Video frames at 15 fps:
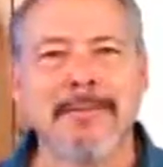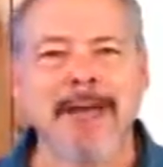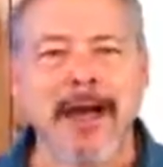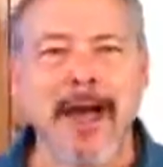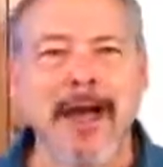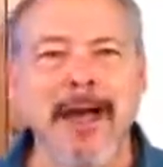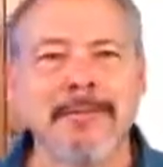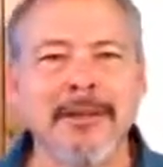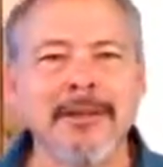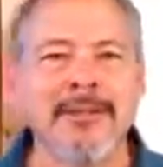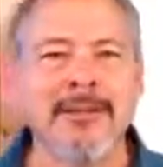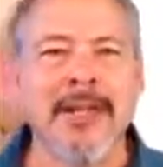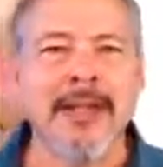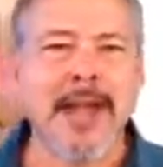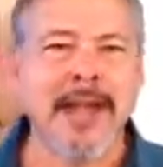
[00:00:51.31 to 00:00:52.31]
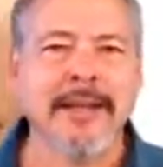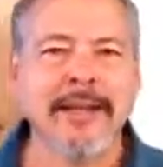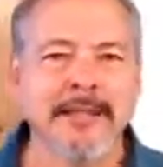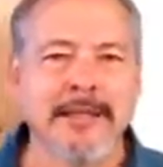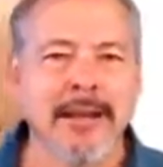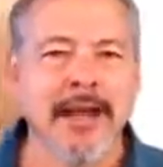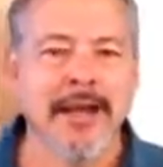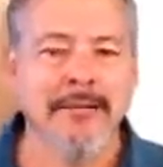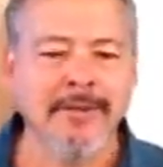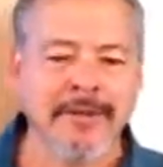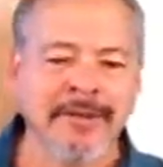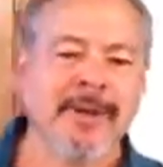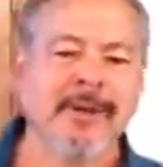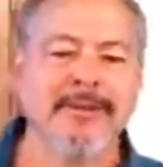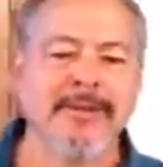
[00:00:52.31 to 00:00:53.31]
live and you're saying Andy's live and
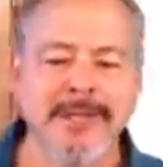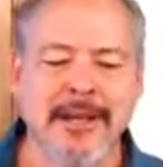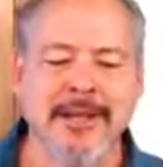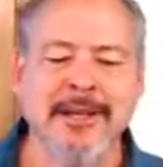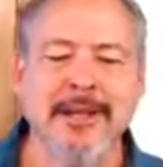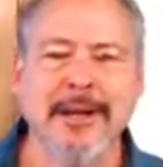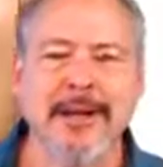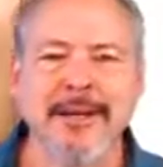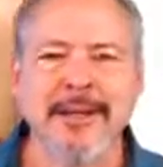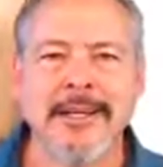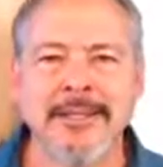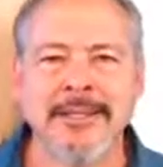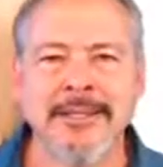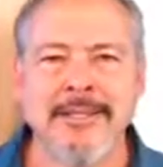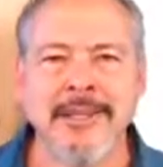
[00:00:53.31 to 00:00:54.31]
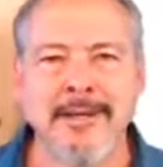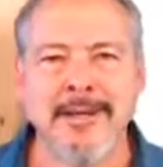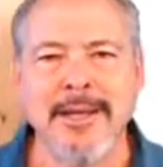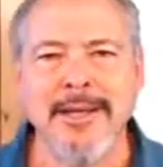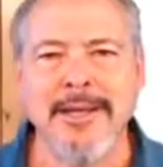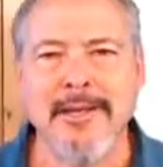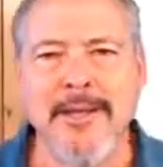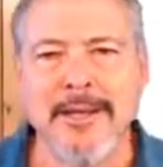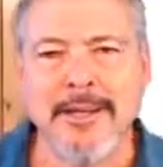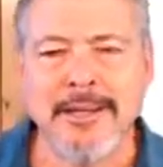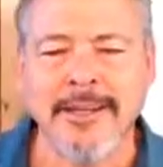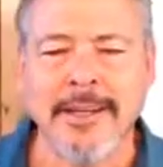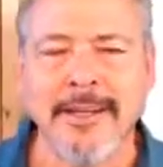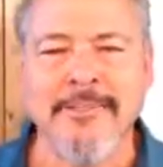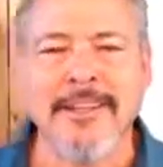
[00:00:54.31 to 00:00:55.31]
he's talking about CBD oil
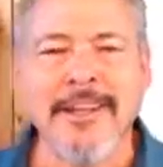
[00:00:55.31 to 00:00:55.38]
again.